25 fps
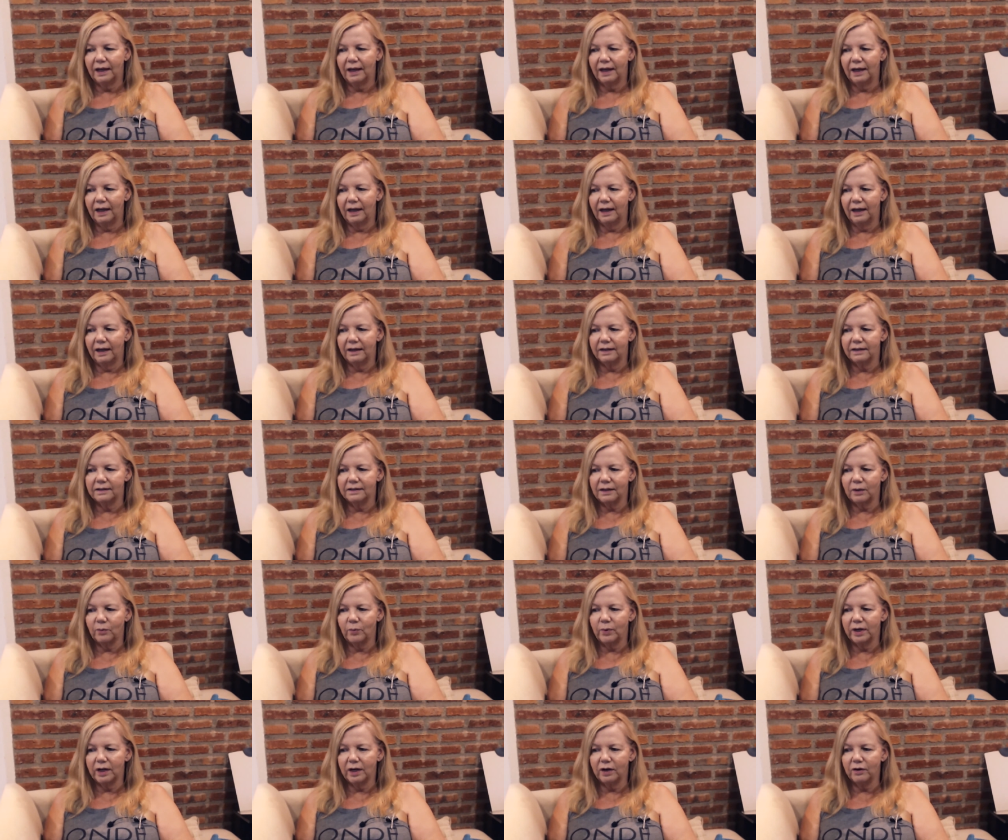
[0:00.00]
And I
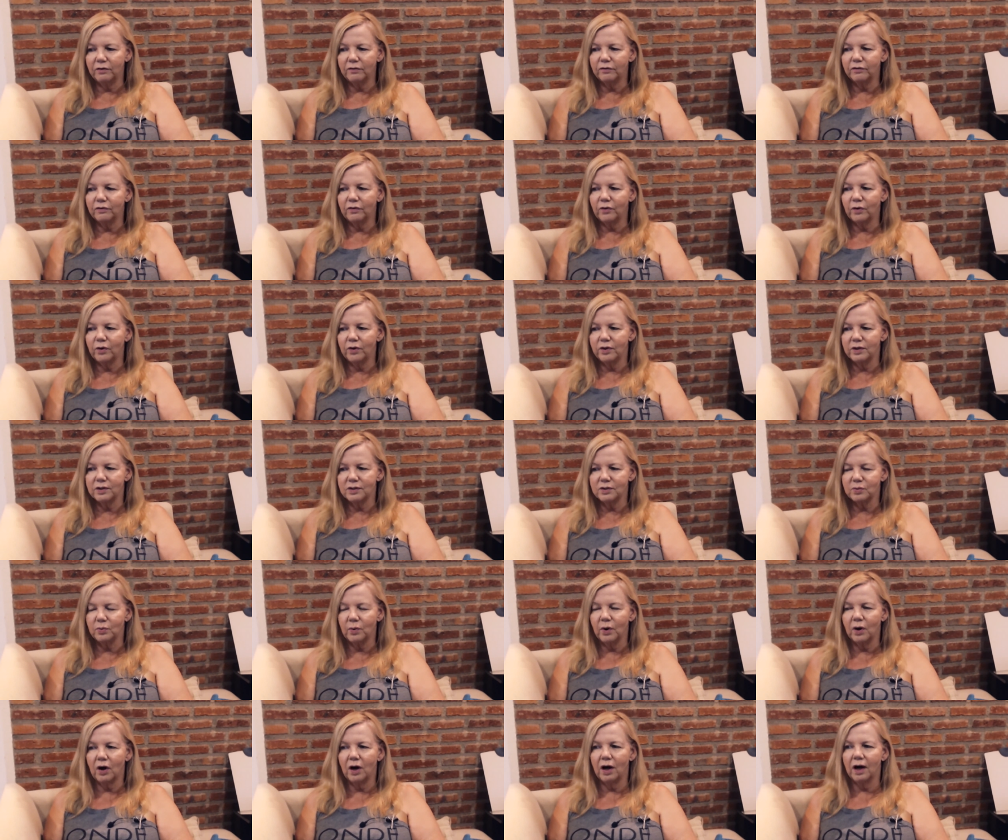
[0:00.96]
went out for this
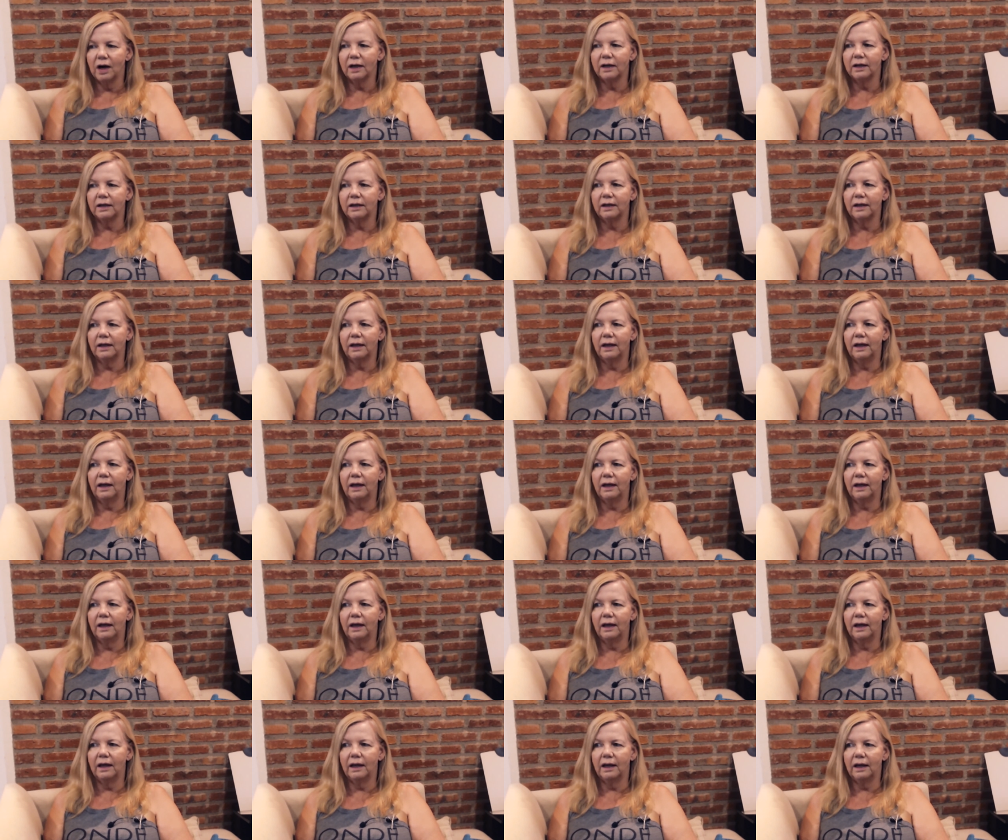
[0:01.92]
walk,
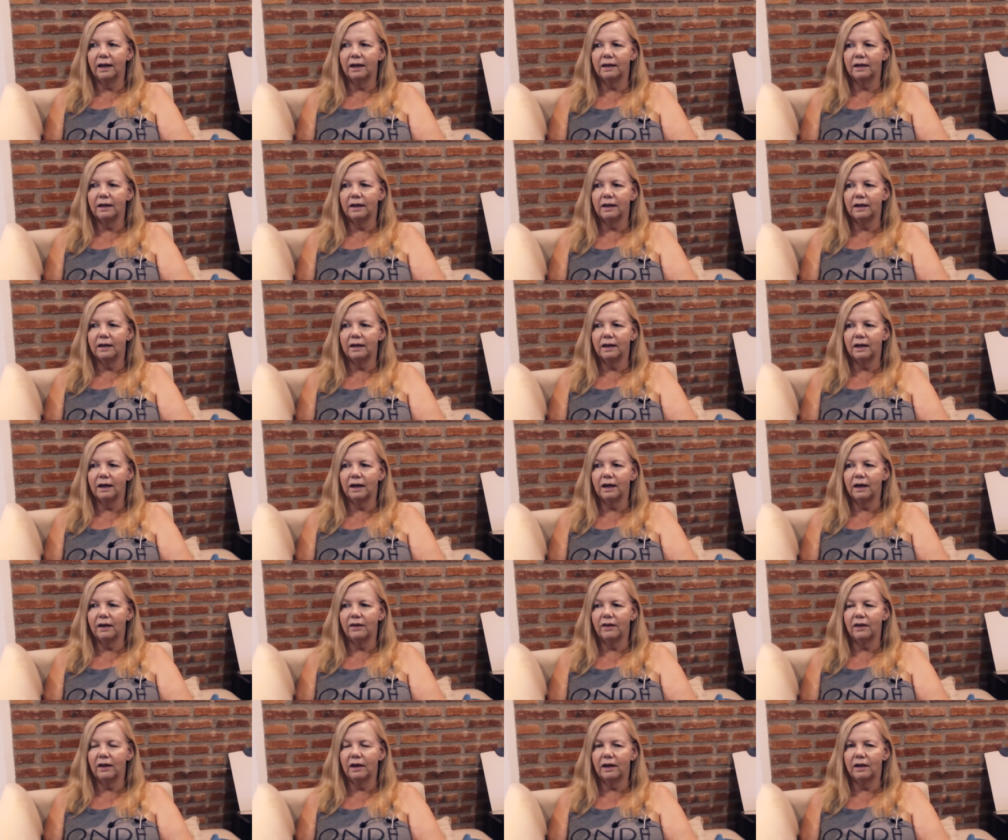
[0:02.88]
and
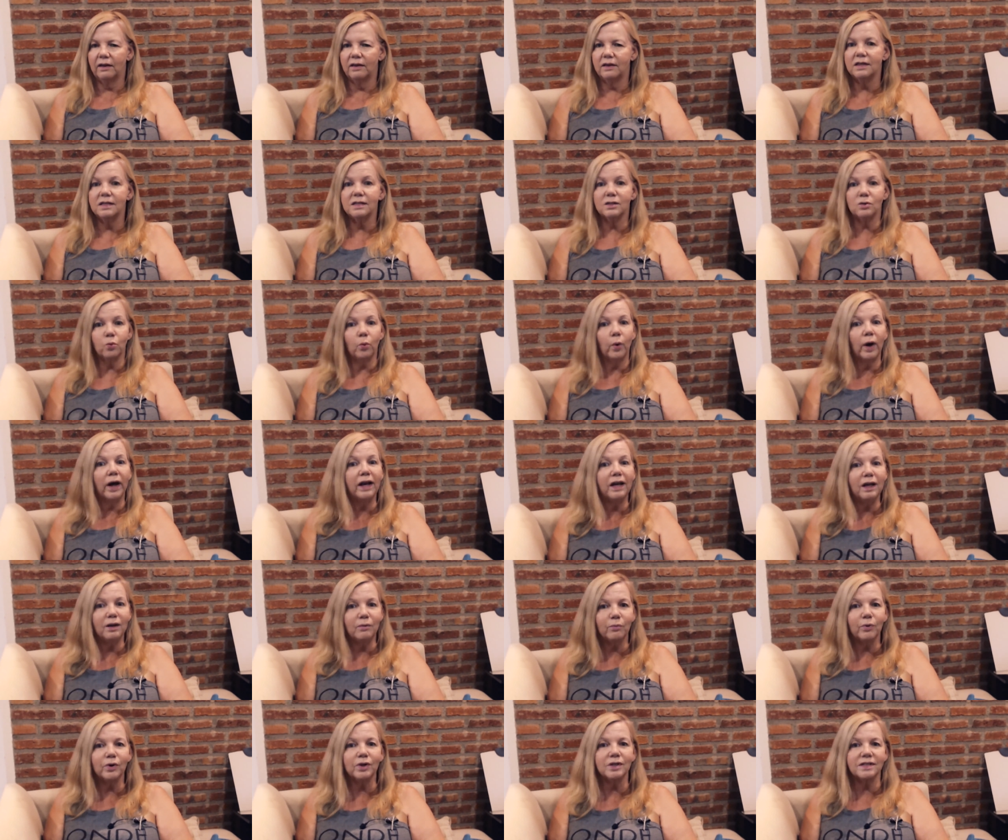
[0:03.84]
this
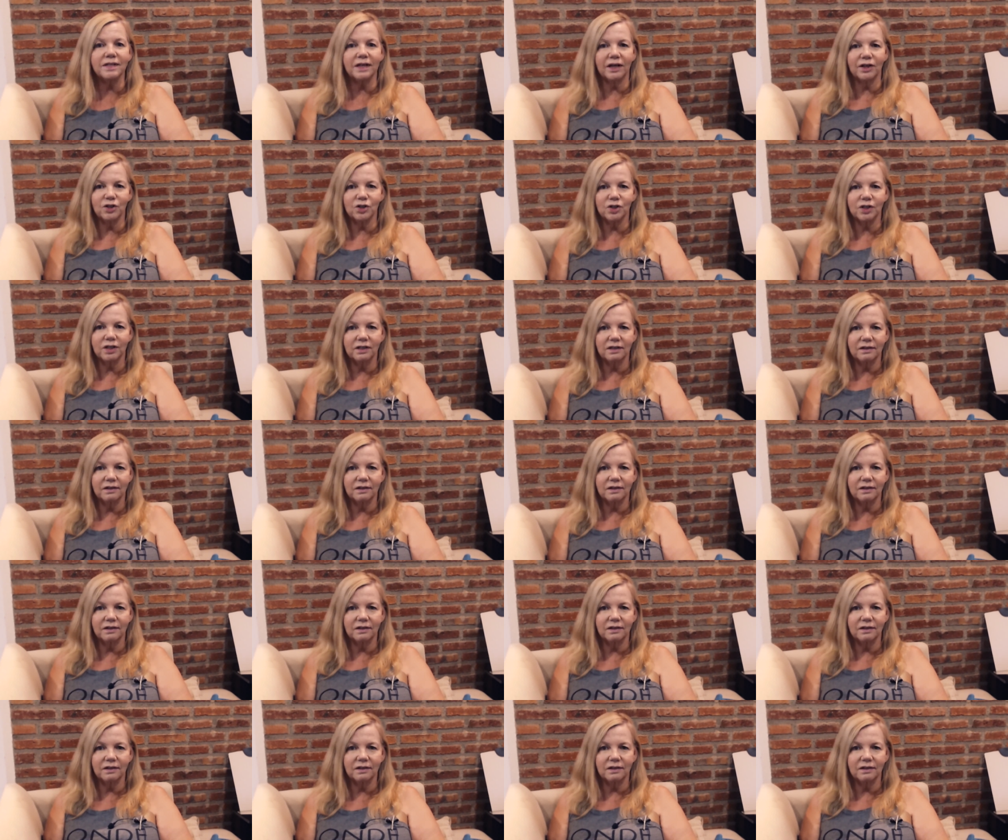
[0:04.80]
wedding procession